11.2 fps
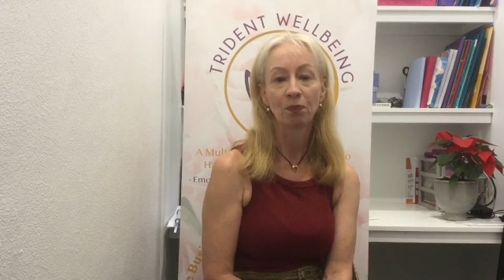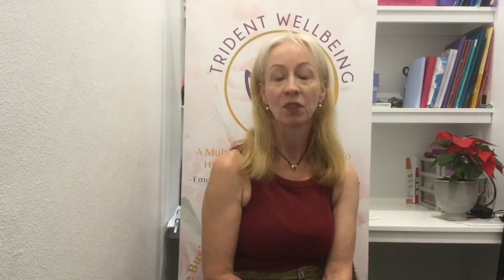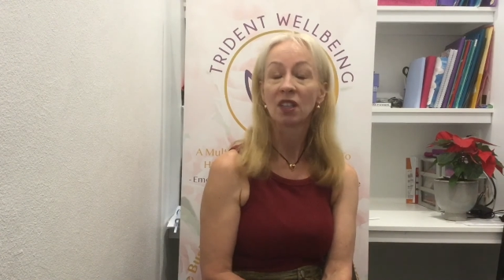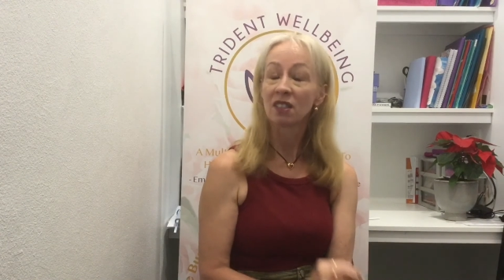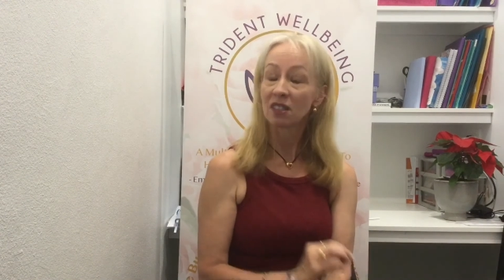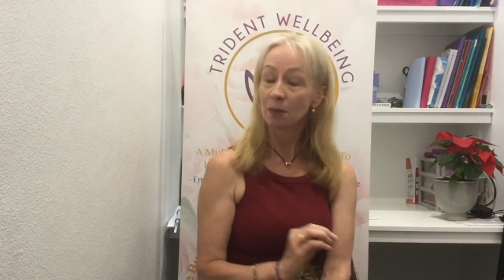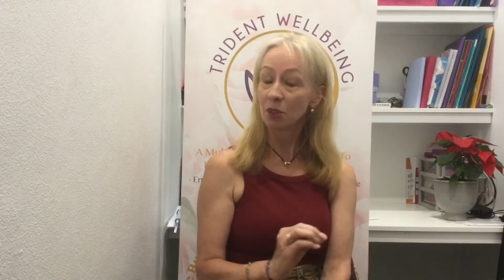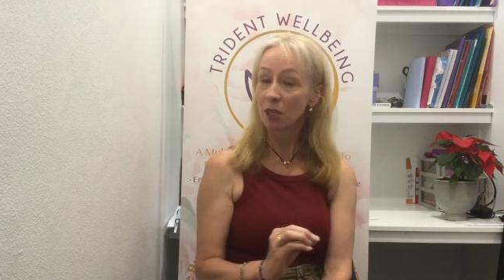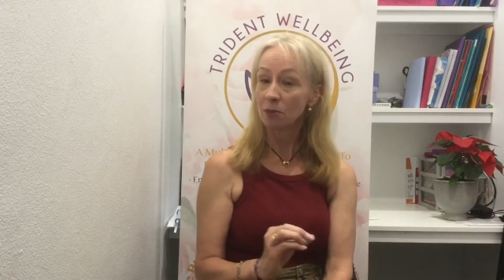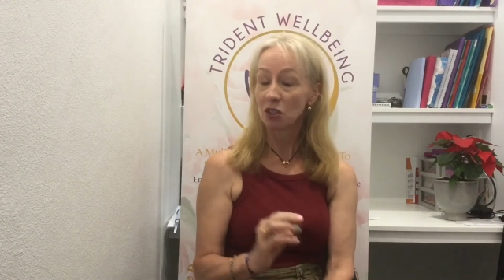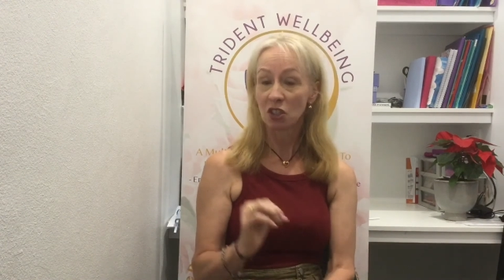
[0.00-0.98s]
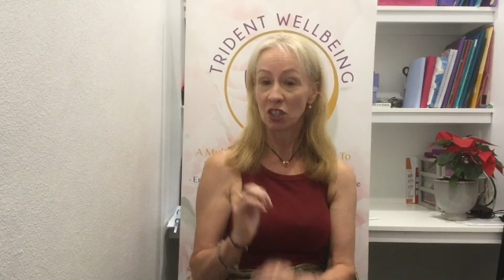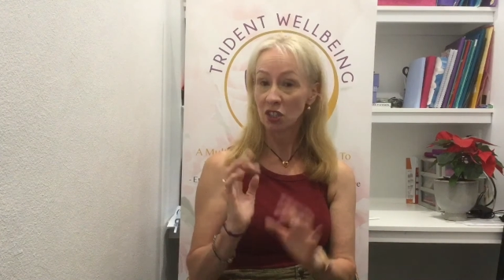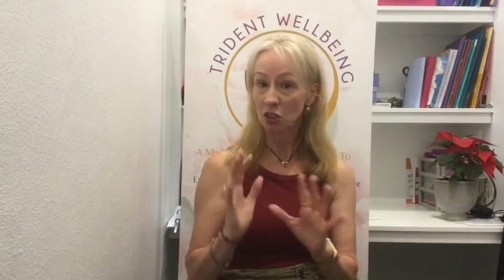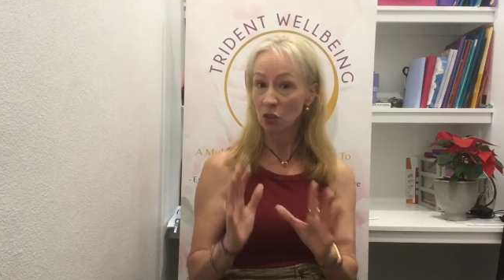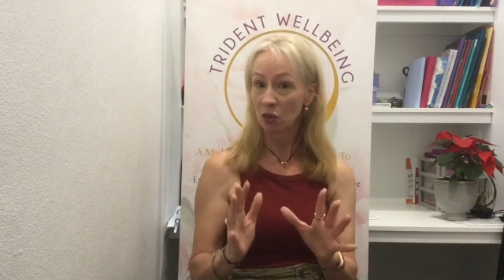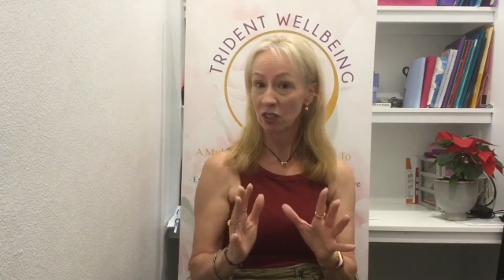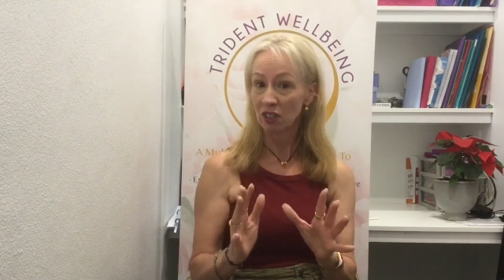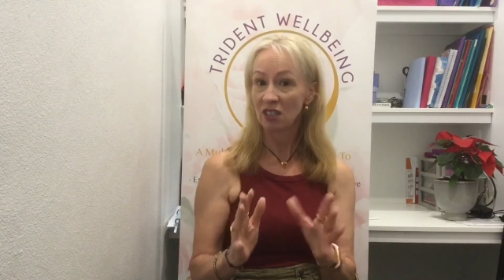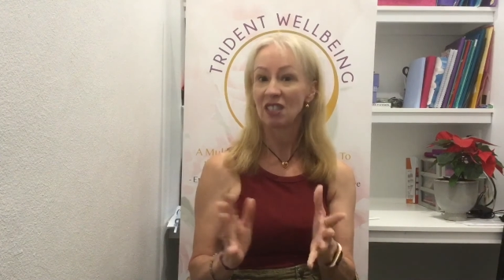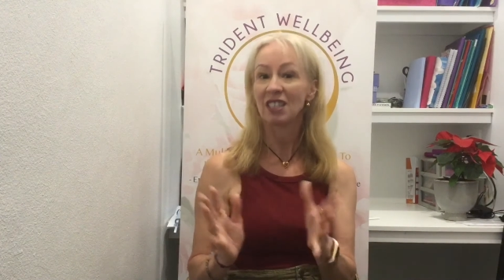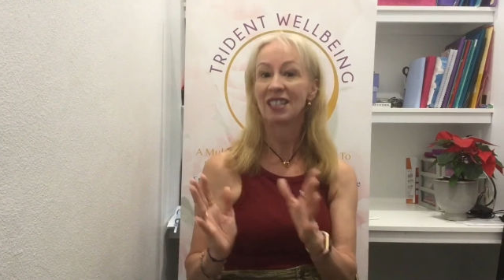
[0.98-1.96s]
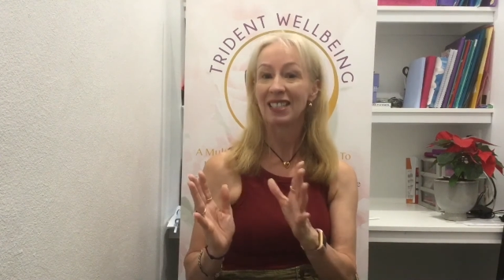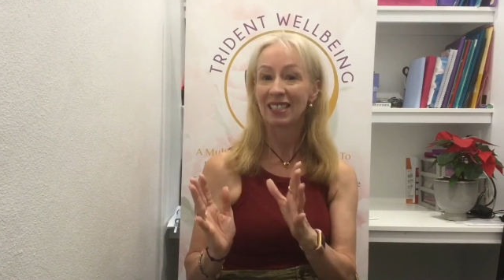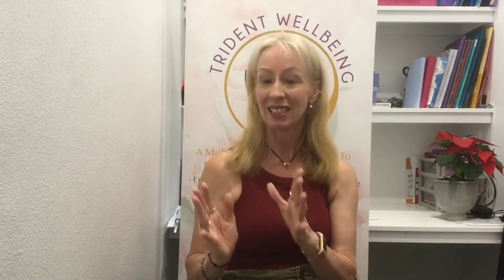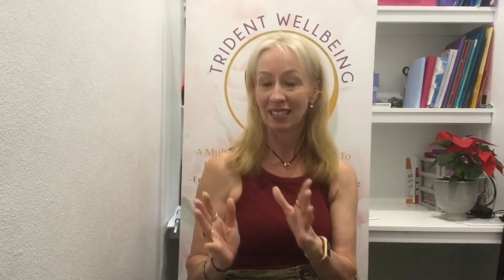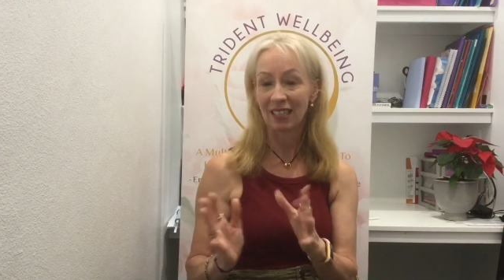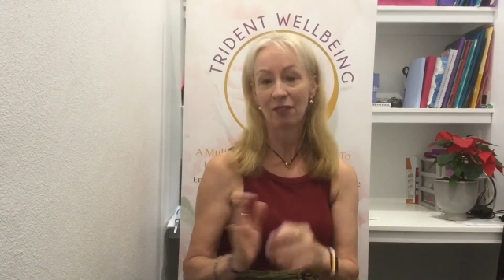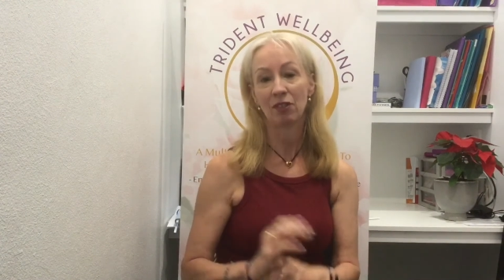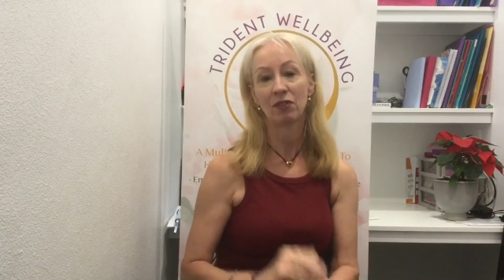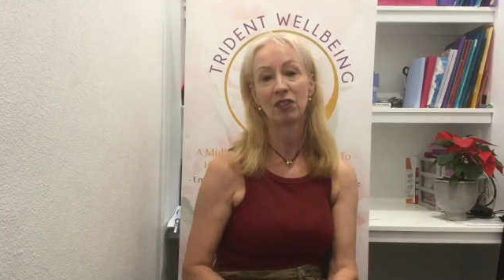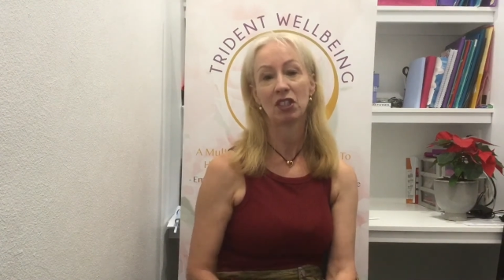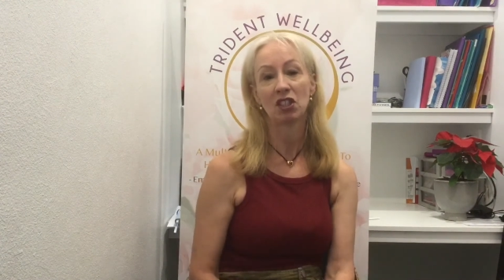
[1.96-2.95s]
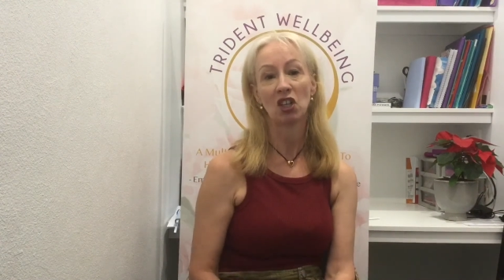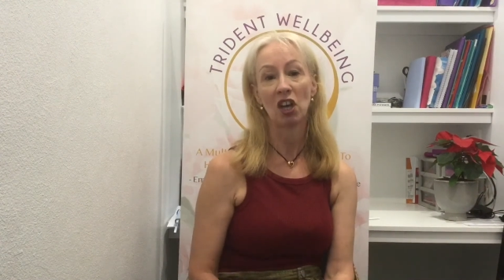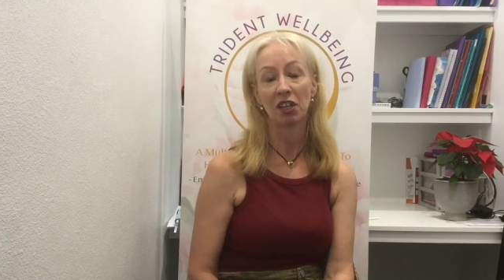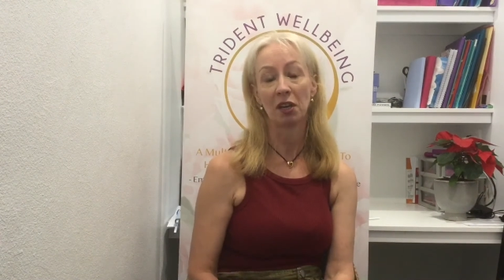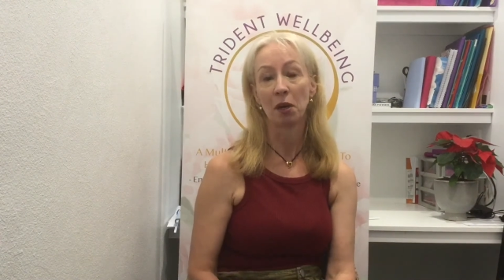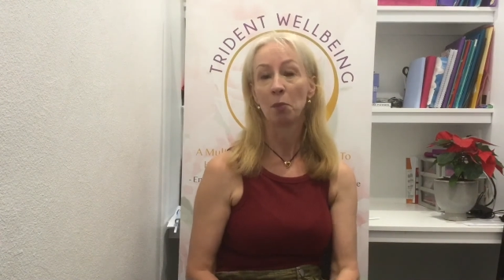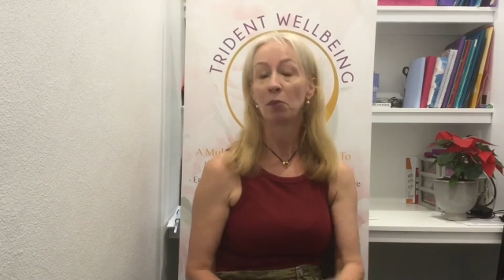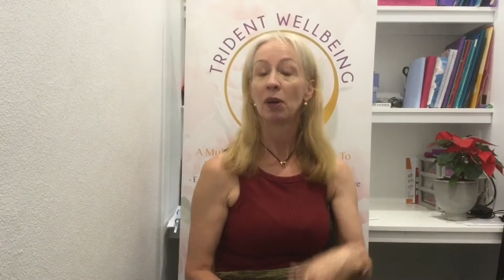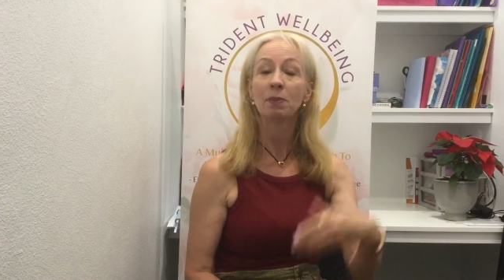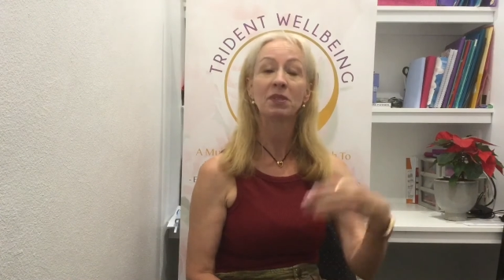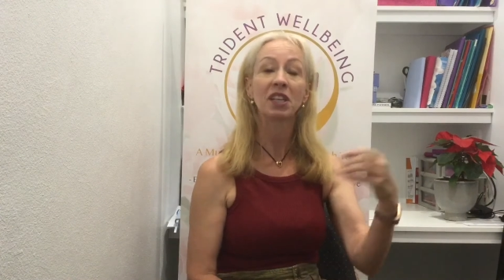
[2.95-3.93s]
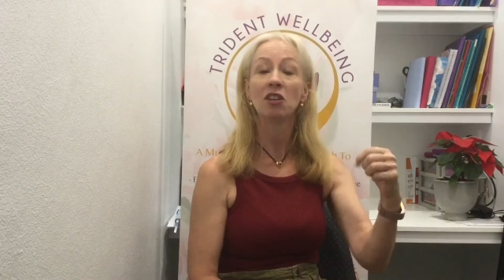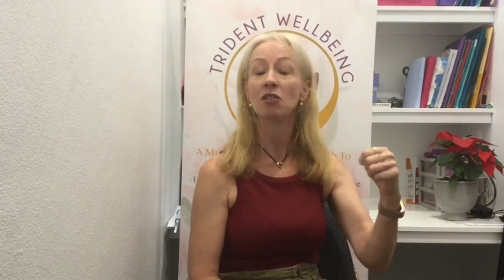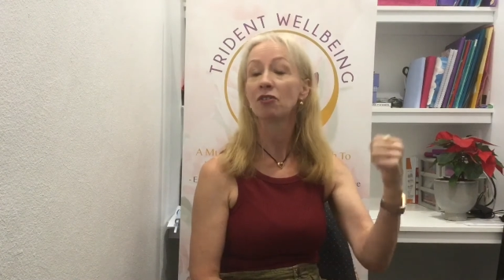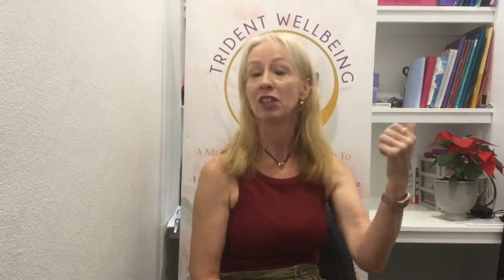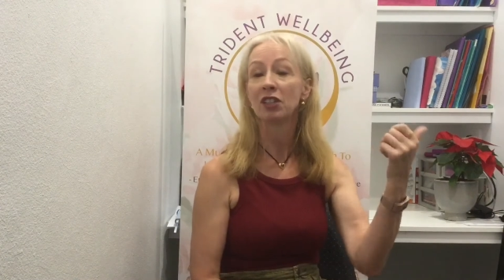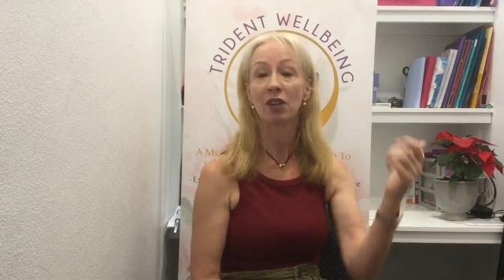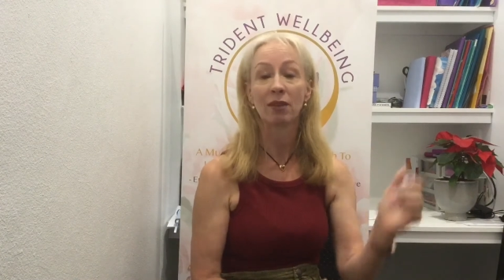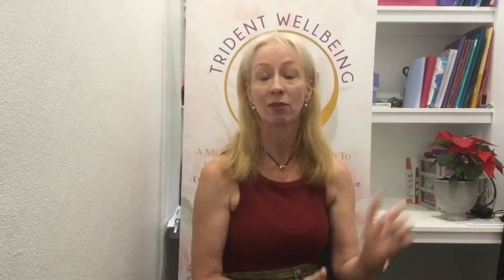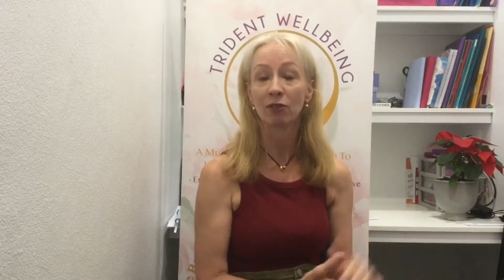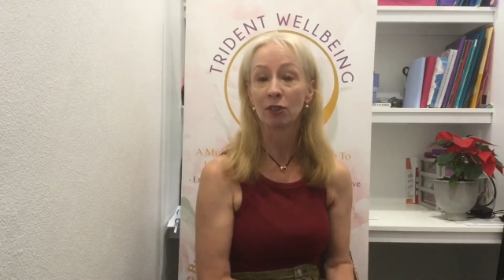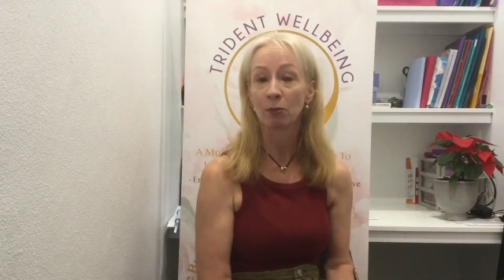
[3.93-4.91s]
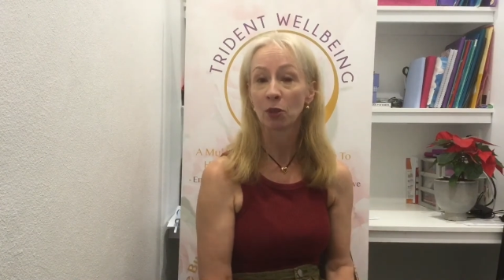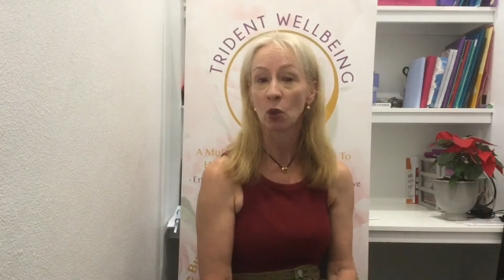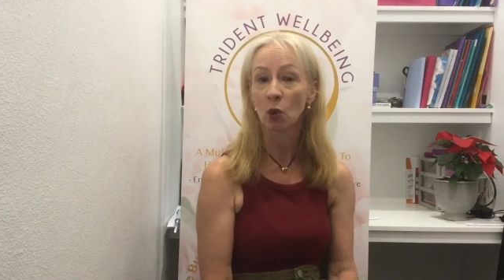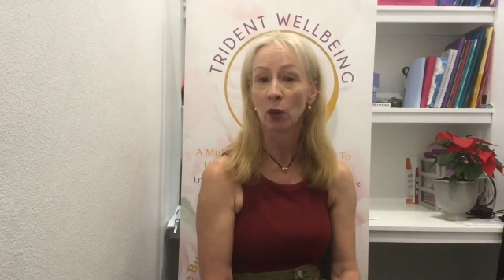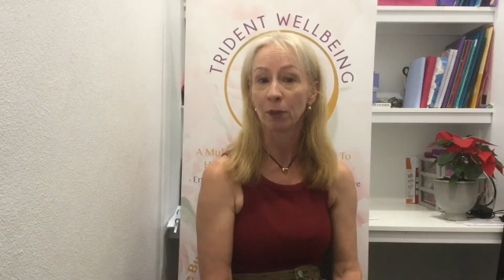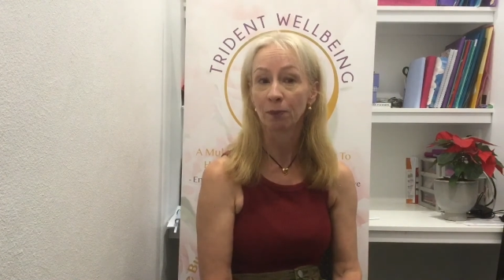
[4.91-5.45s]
Sometimes just doing this is enough of a decider. Perhaps get your friend to even flip the coin.